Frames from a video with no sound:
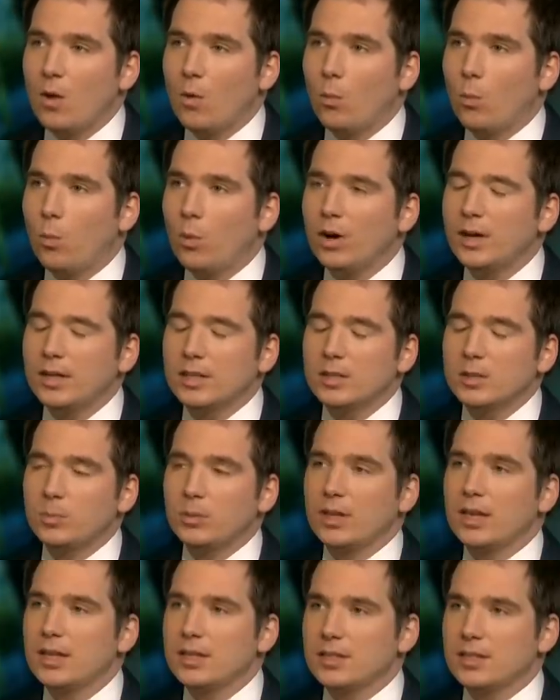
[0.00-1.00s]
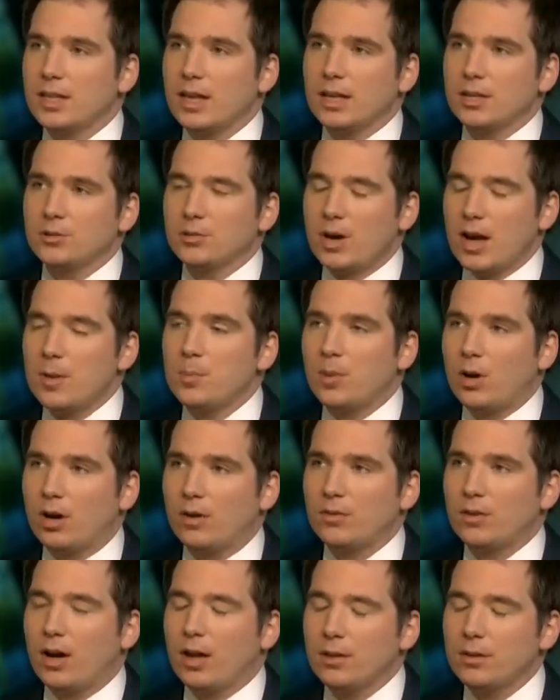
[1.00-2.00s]
What explains that
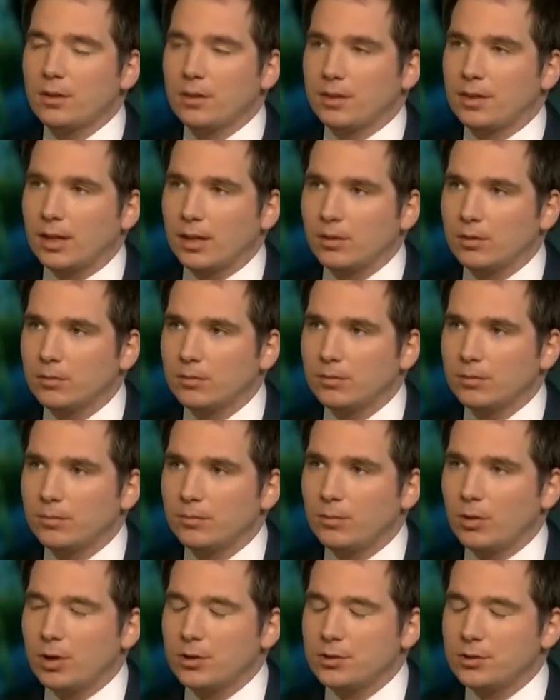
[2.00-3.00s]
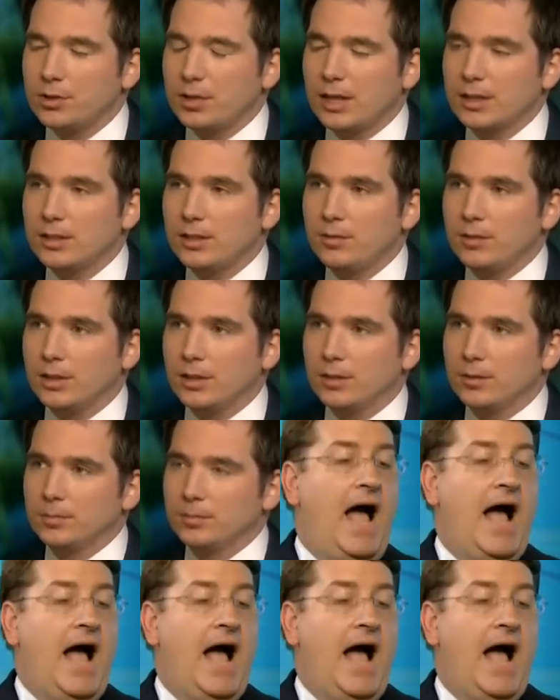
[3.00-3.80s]
drop-off other than fraudulent activity?